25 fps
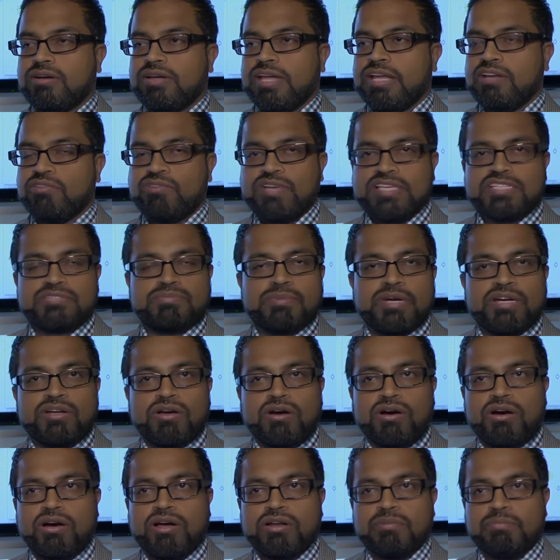investment
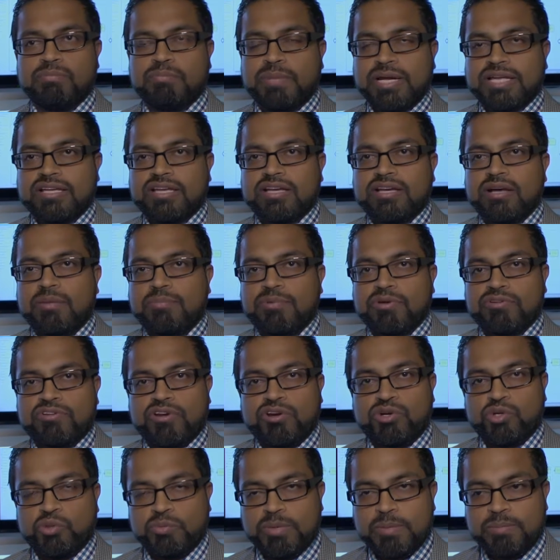on bringing up
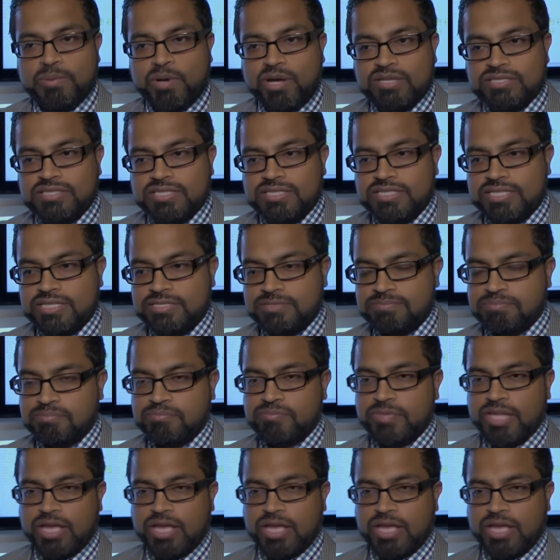your to-be processes.